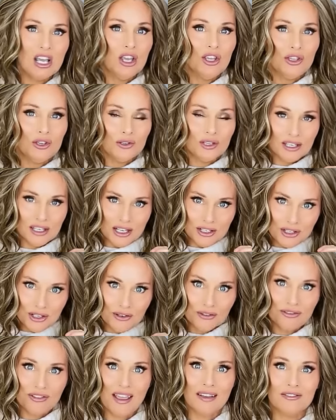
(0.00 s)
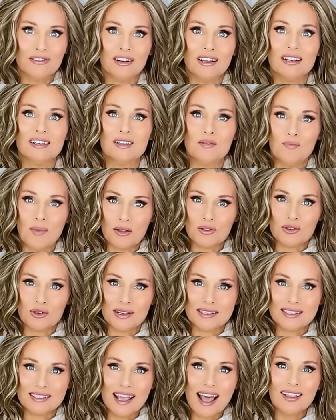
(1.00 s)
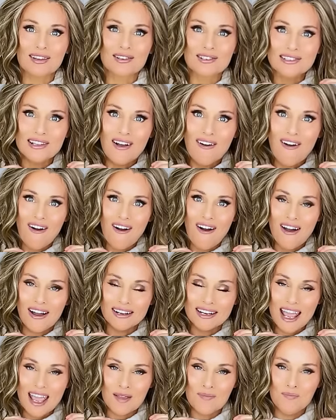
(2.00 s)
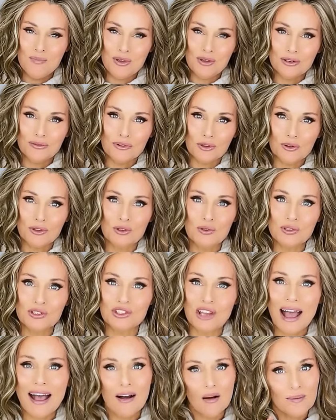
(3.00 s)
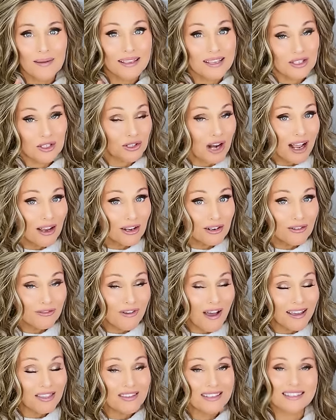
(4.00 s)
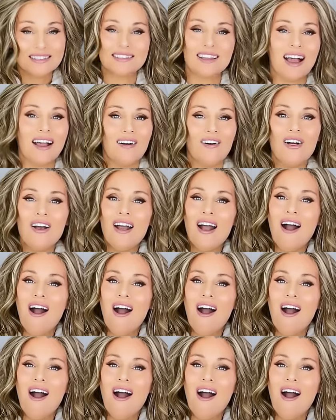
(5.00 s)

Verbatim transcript: You can get your favorite Belle Tress colors on a beautiful new style because you're not going to find this style